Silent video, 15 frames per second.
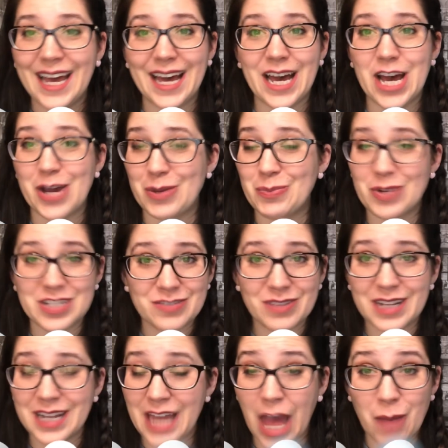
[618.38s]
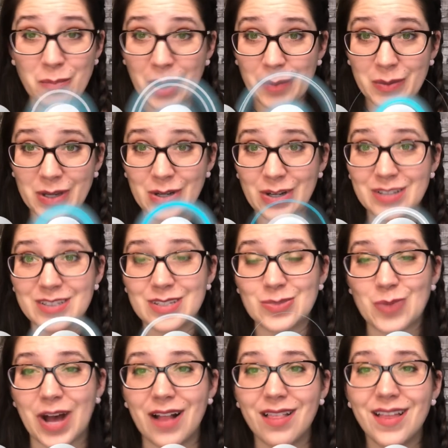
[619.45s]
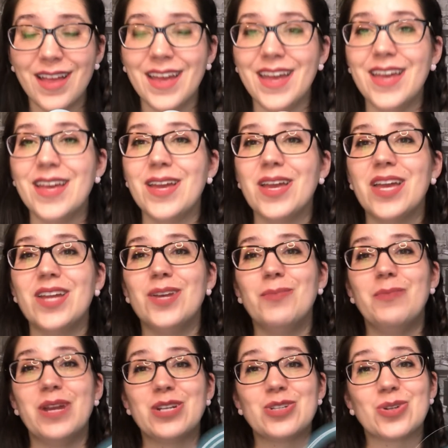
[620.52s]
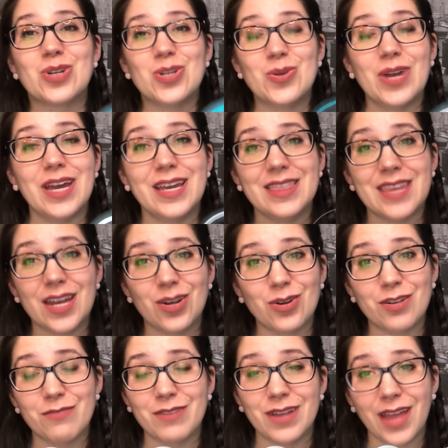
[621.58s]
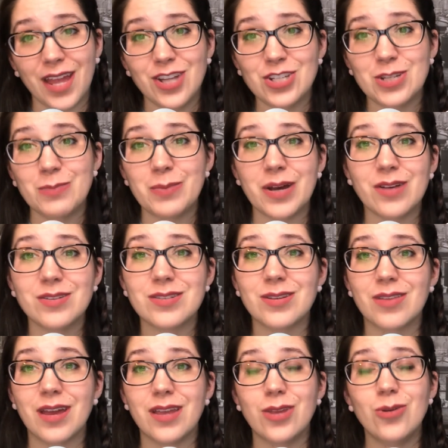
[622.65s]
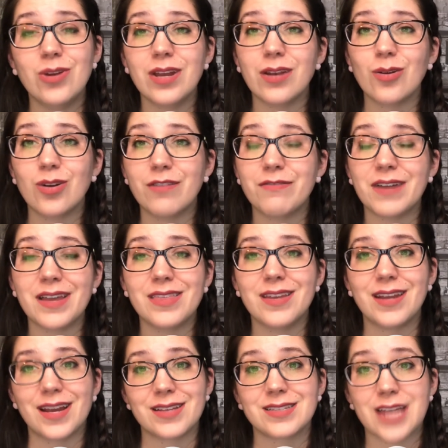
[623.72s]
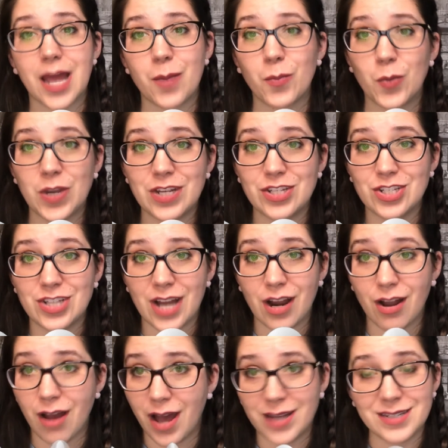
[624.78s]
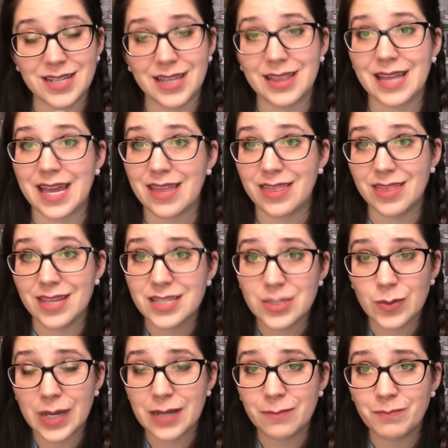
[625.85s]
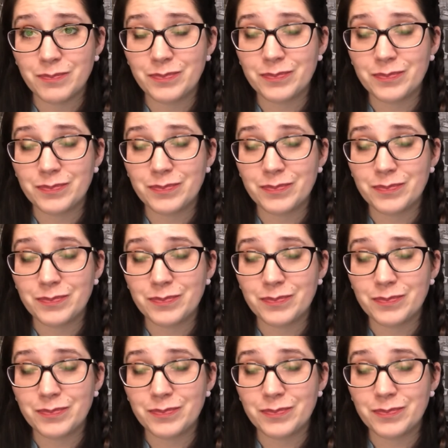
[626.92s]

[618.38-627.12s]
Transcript: breastfeeding and pumping nerds as well. Make sure you hit that notification bell so that you get notified the next time we share content like this one.